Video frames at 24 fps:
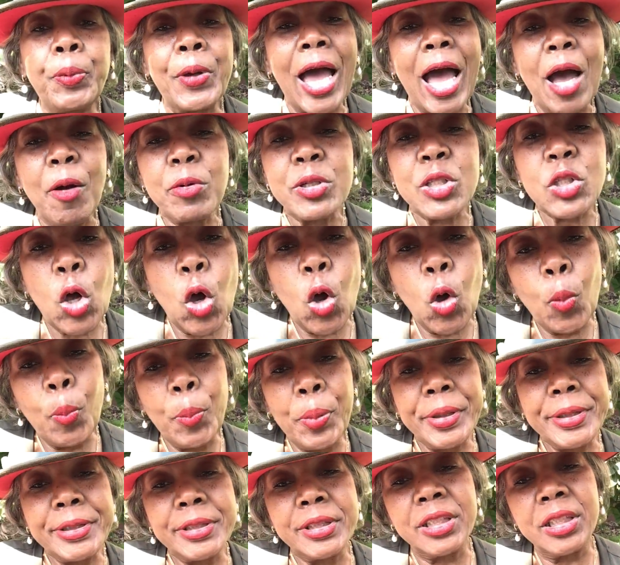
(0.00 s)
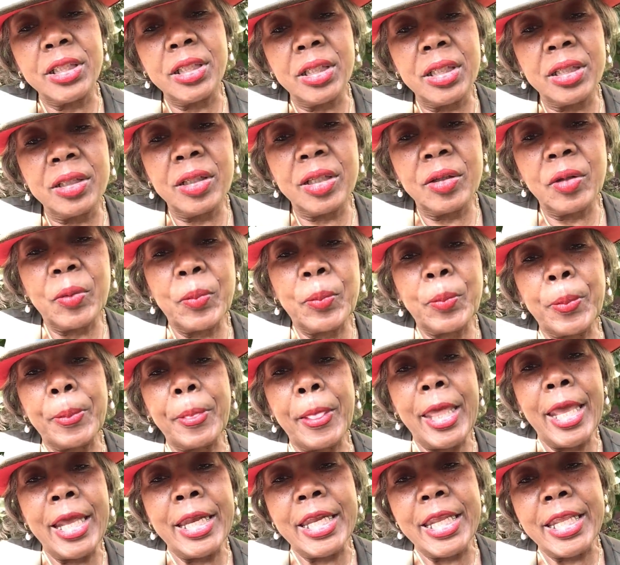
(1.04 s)
I was open to
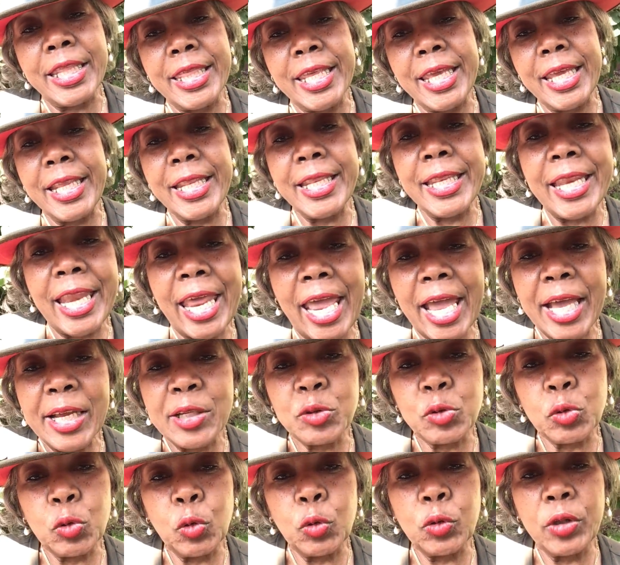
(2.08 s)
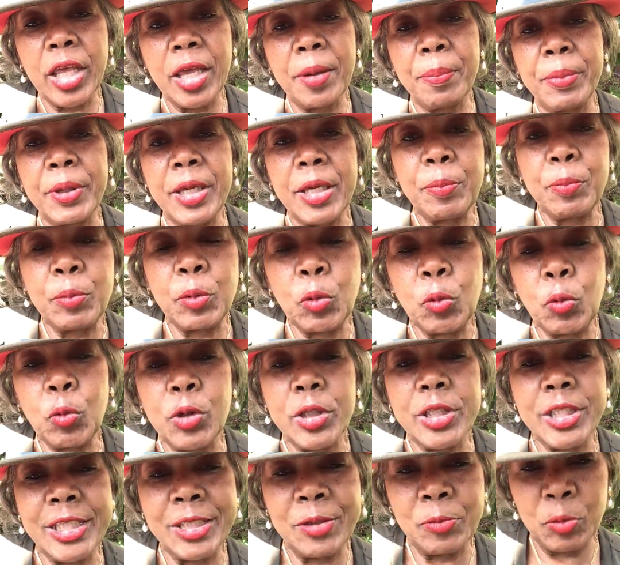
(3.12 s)
anything natural that people
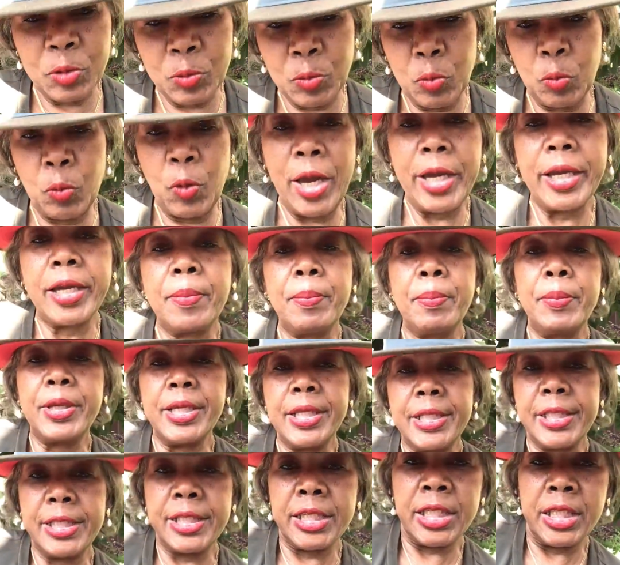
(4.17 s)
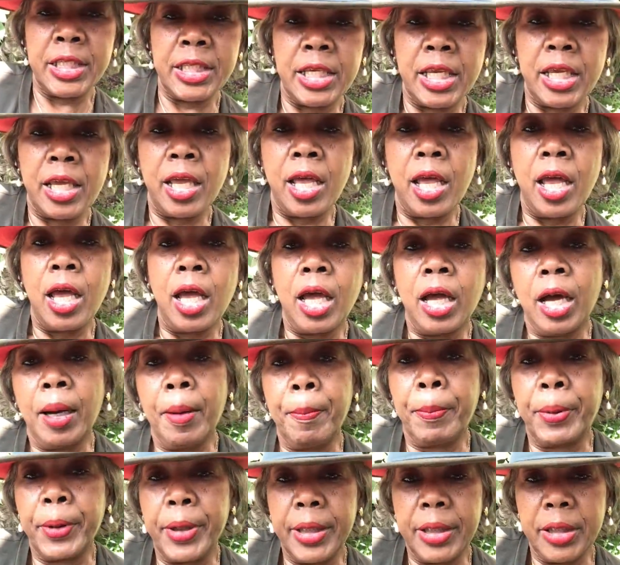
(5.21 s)
were recommending,
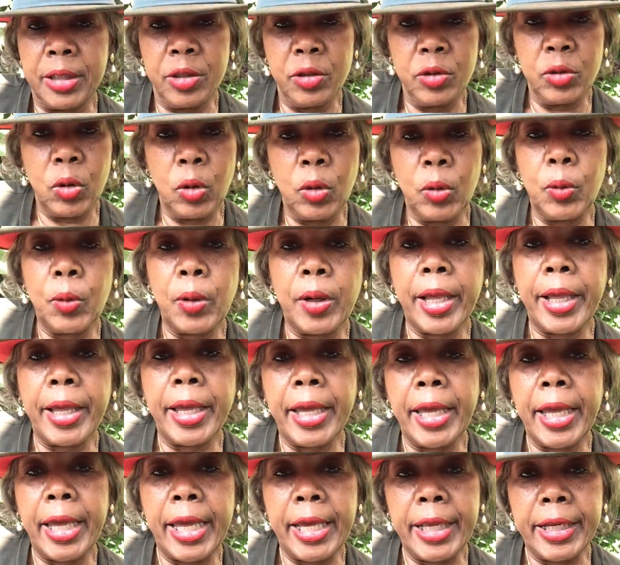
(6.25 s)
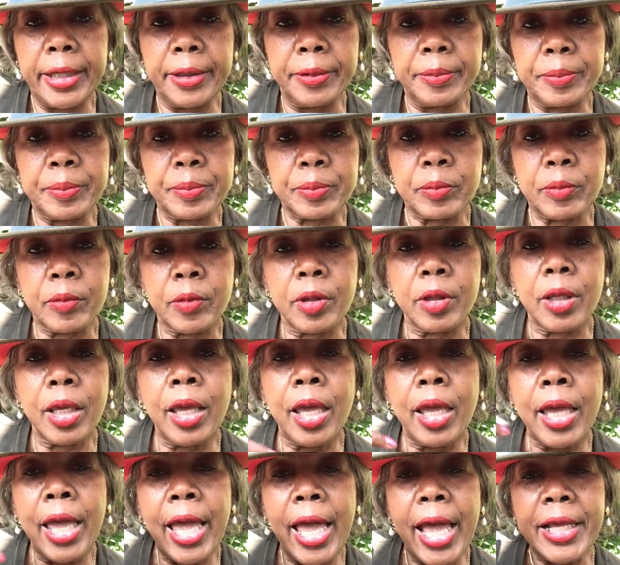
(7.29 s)
but, and
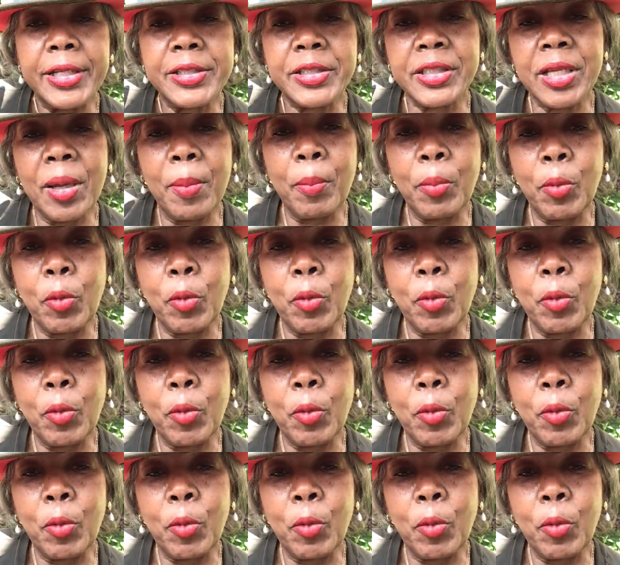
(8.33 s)
at some